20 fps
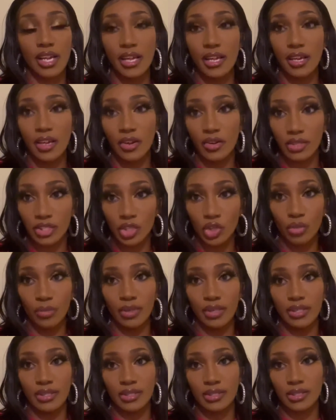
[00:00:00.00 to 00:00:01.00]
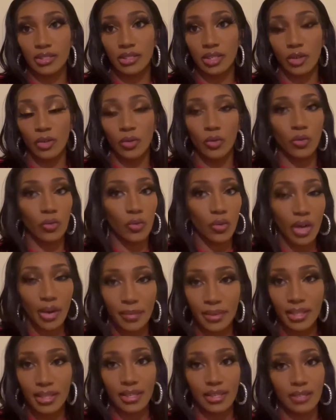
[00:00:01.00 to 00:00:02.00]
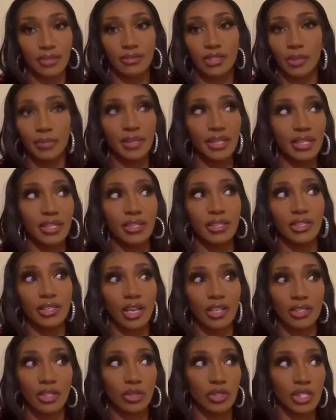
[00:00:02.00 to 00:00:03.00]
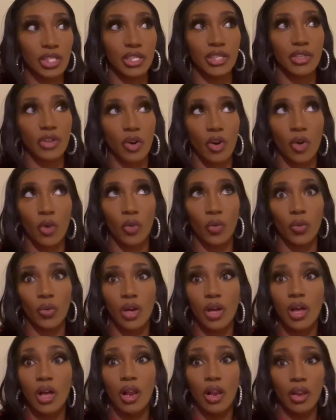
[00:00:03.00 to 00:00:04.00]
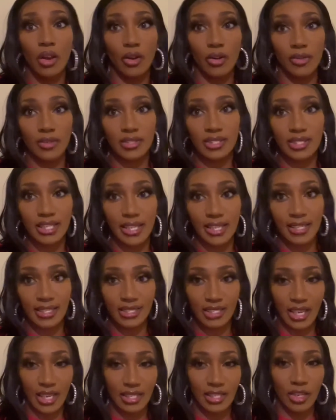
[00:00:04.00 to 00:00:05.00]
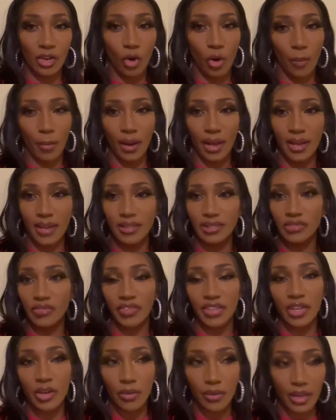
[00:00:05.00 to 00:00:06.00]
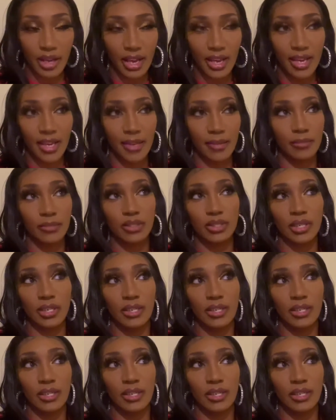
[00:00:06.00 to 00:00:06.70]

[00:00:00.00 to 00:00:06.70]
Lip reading: here in 2 months. So, I mean, to me, a 13-year-old learns things like that or plays video games.